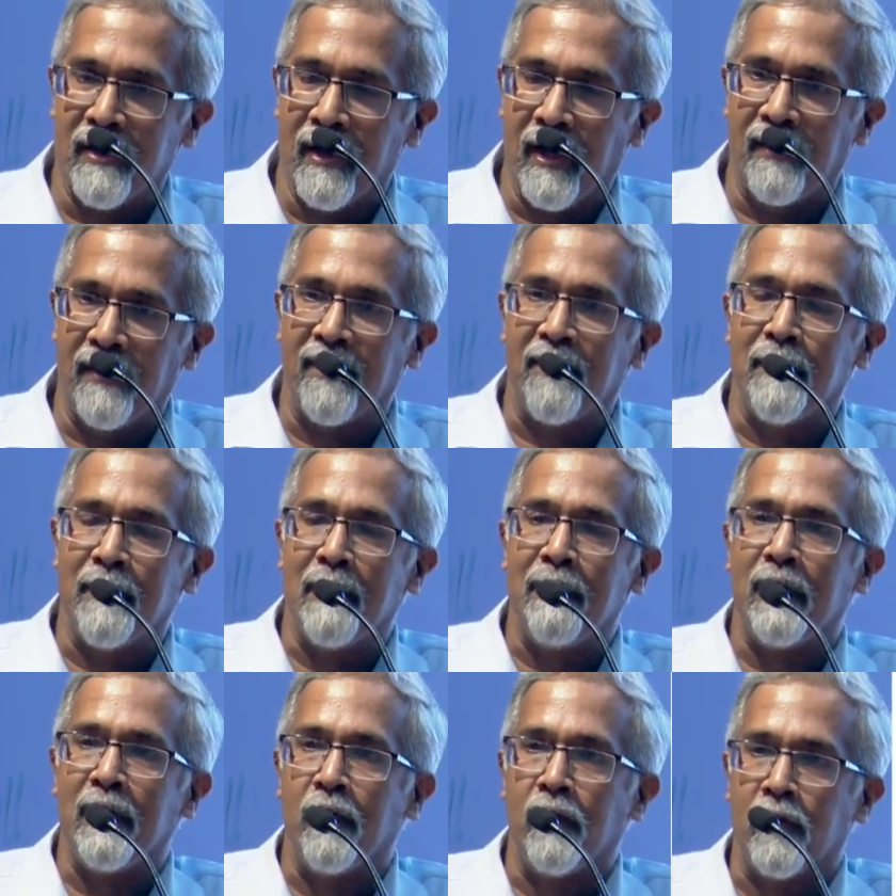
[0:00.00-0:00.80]
And this may
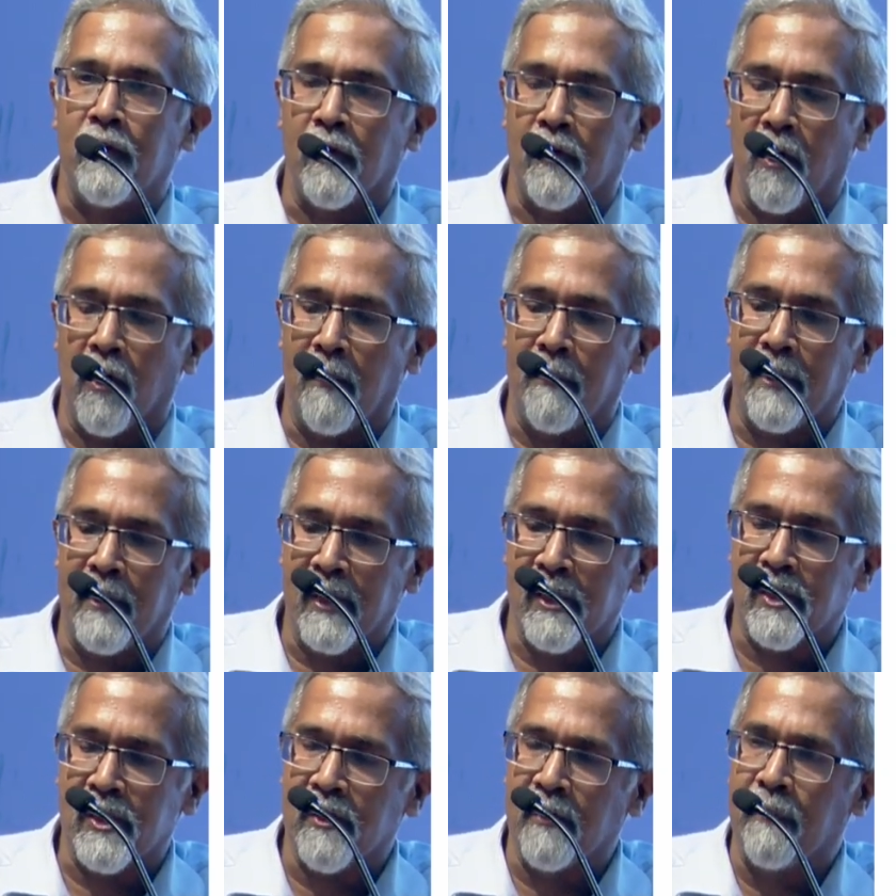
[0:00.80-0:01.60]
be due to a
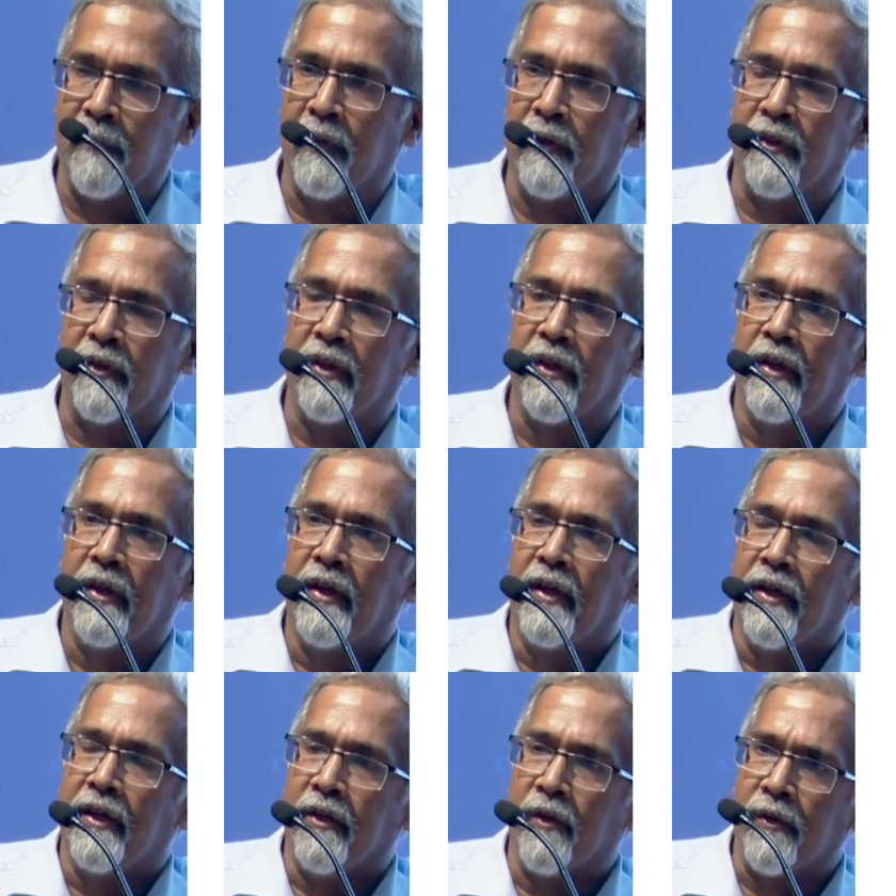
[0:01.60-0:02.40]
combination of both
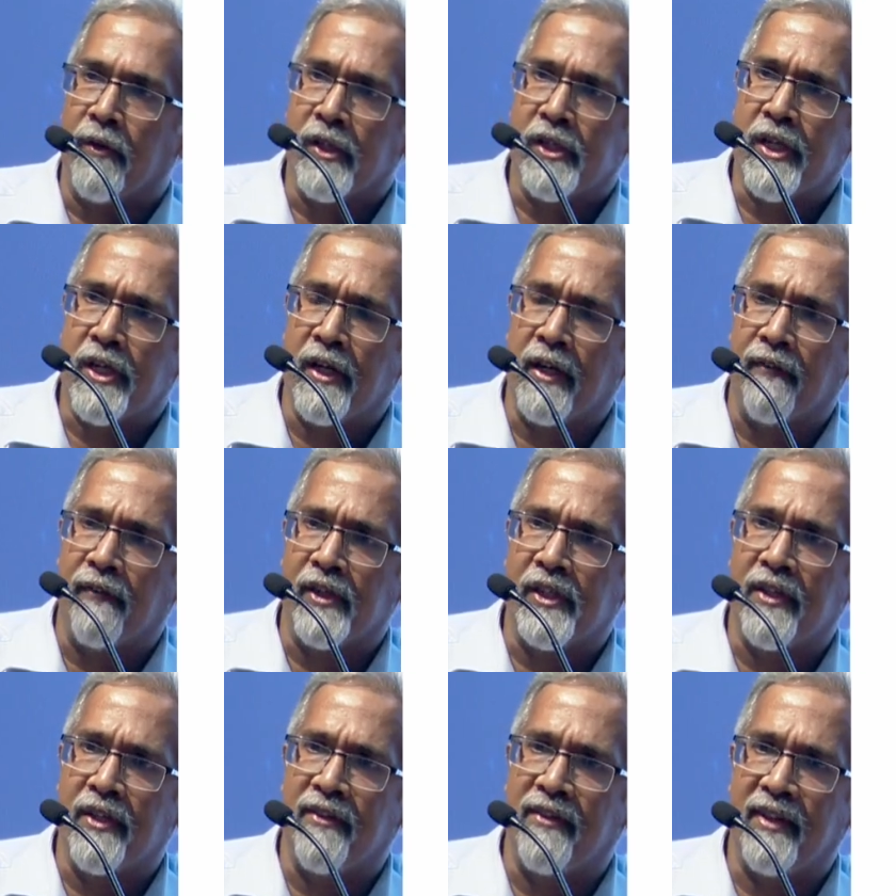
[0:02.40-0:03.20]
nutritional
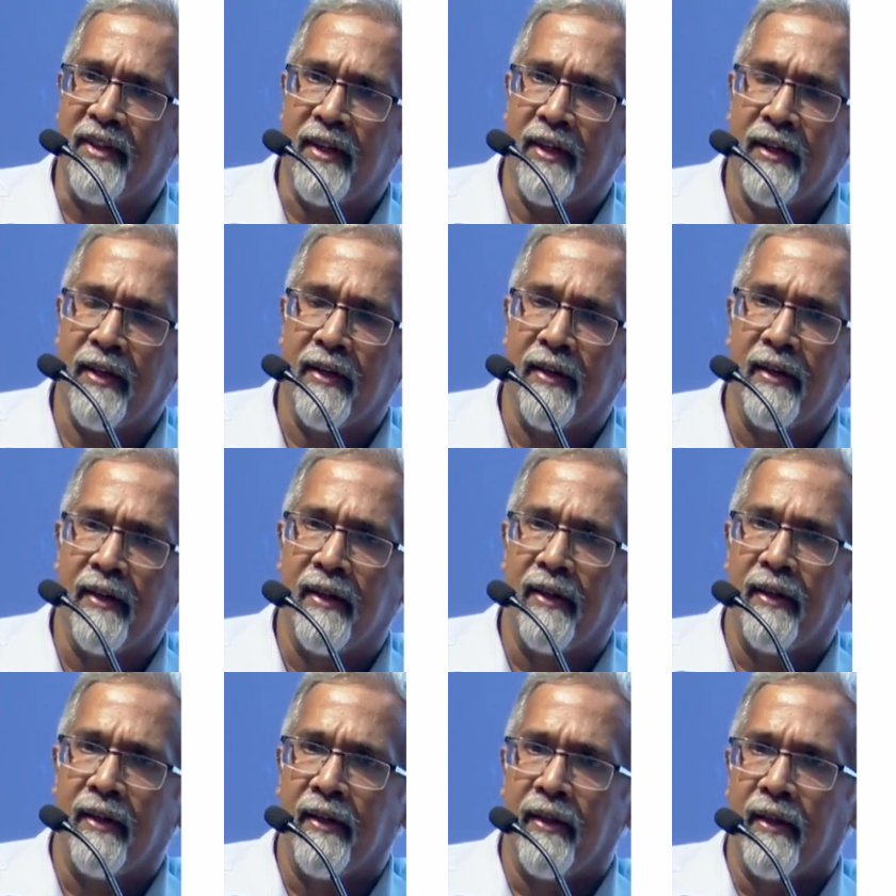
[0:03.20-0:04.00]
deficiency
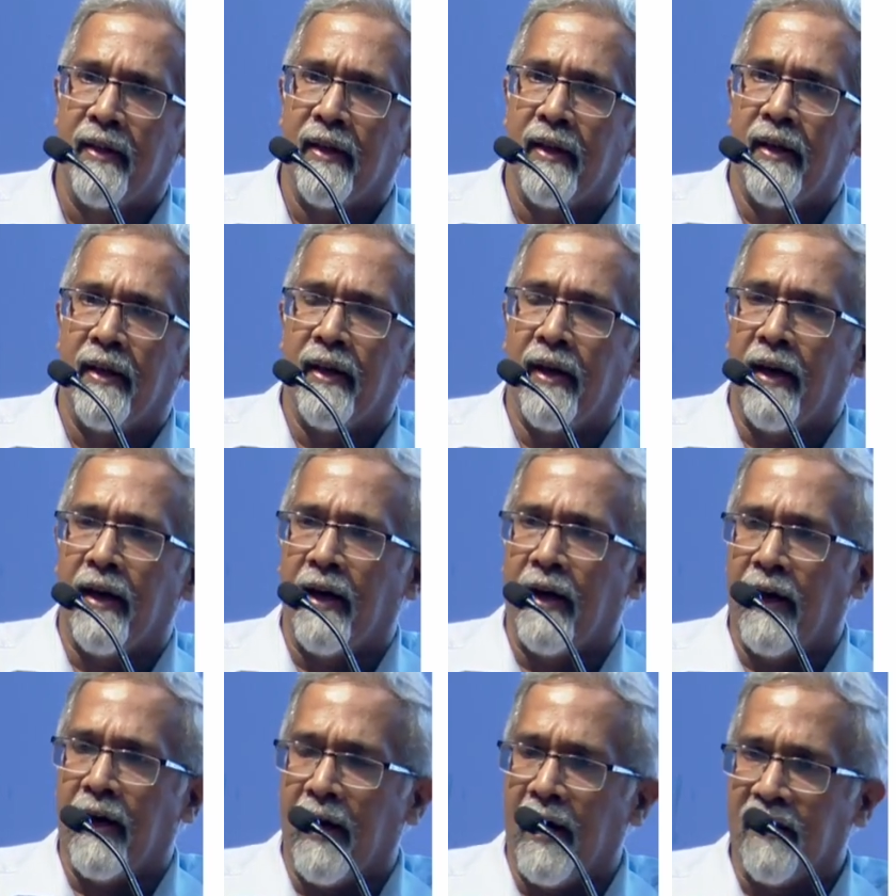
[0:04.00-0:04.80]

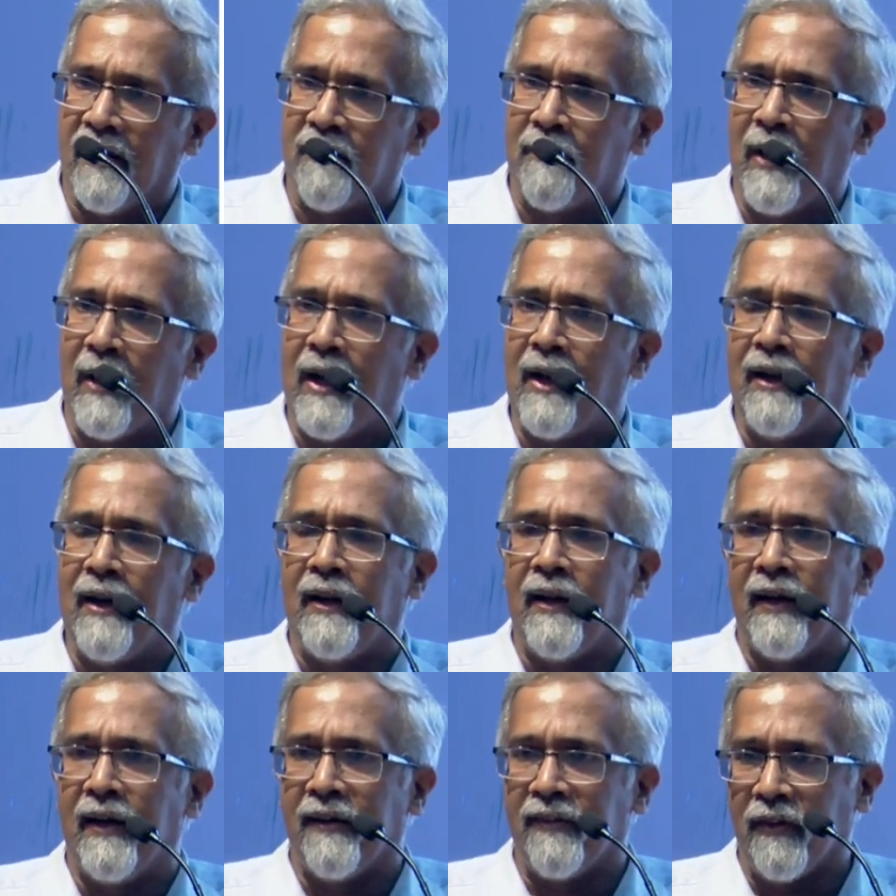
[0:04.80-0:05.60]
as well
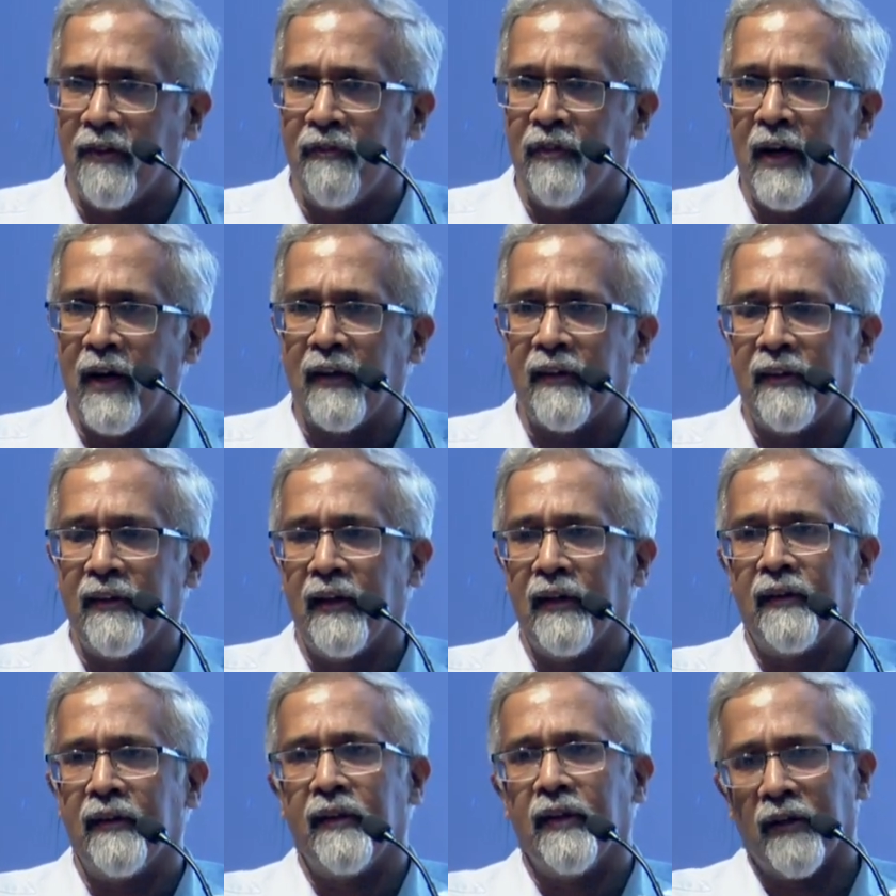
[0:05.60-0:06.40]
as the fact
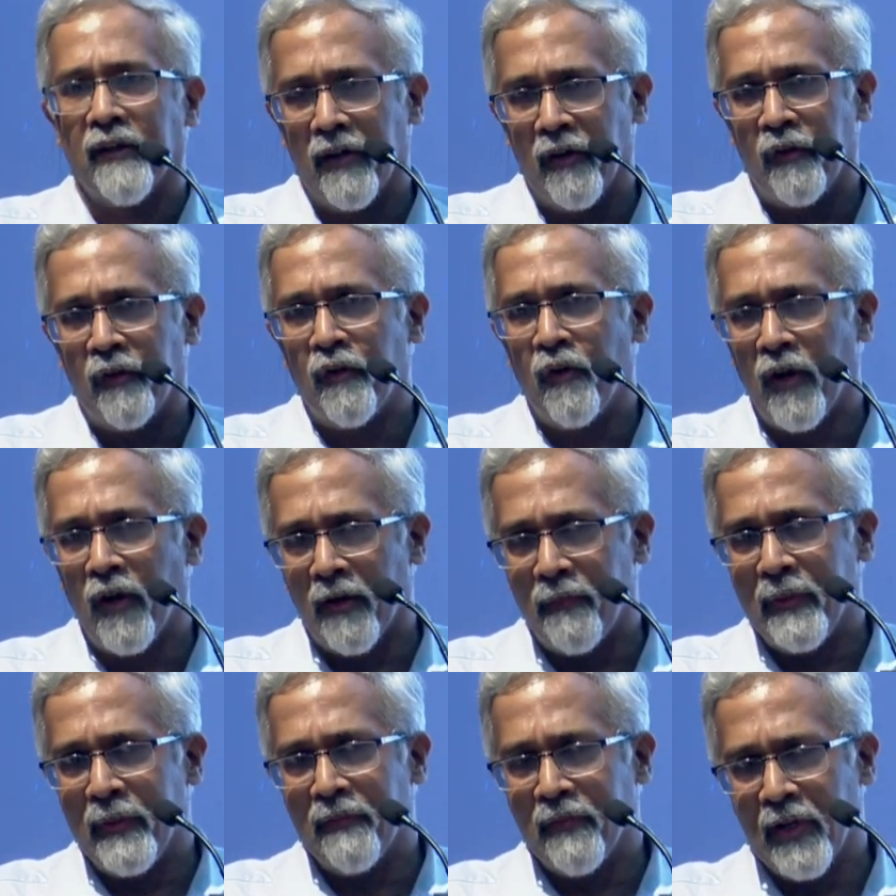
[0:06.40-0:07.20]
that their control
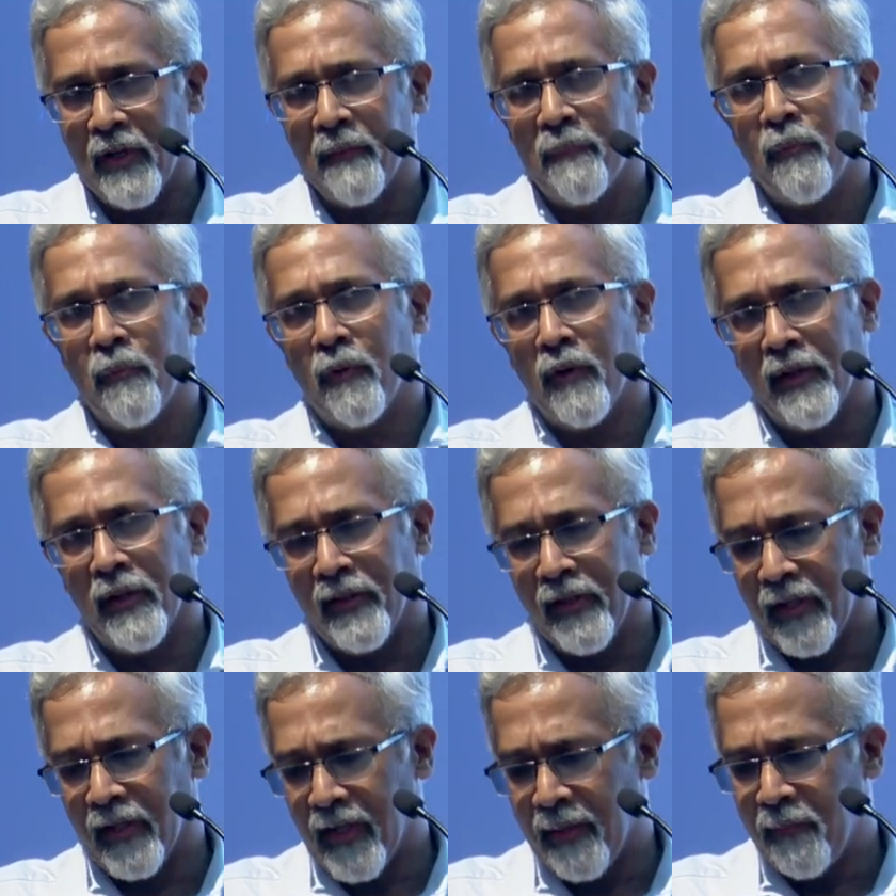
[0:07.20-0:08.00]
had been very poor and
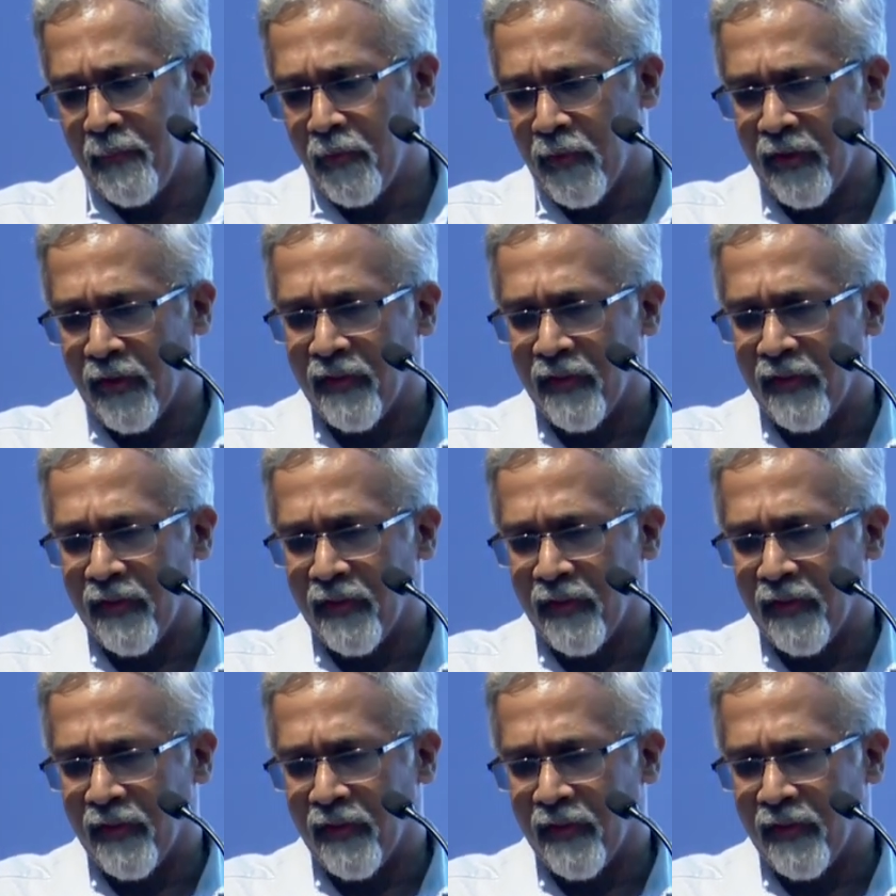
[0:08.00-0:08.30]
they came to